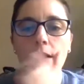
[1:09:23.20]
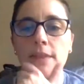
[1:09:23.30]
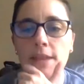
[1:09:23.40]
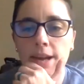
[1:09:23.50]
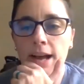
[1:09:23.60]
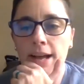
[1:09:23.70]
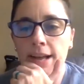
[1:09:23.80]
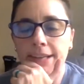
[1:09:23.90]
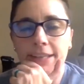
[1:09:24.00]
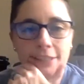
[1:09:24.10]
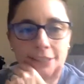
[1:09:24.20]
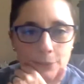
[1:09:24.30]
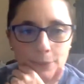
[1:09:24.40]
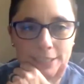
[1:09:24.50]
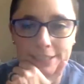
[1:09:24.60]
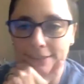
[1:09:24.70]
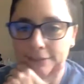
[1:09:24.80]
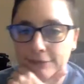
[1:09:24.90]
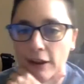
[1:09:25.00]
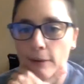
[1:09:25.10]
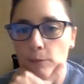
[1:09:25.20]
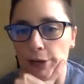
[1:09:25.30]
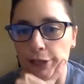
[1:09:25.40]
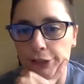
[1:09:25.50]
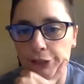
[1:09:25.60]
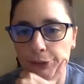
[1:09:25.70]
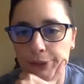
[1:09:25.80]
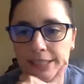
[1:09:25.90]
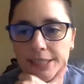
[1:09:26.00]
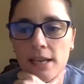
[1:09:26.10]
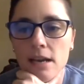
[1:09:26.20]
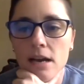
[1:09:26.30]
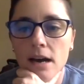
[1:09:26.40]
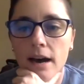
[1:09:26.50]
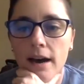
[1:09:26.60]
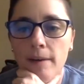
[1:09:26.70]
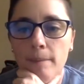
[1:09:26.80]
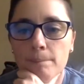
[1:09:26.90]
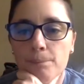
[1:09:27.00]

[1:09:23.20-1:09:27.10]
the, uh, here's a question from one of the students. Um,